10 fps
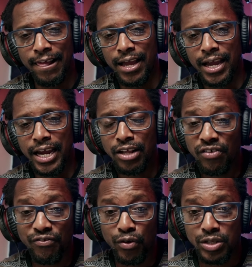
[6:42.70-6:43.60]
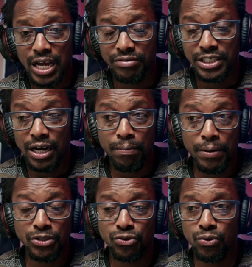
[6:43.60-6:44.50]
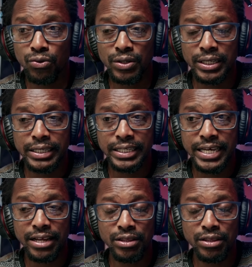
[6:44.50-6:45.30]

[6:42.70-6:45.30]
In the first half, João Pedro kicked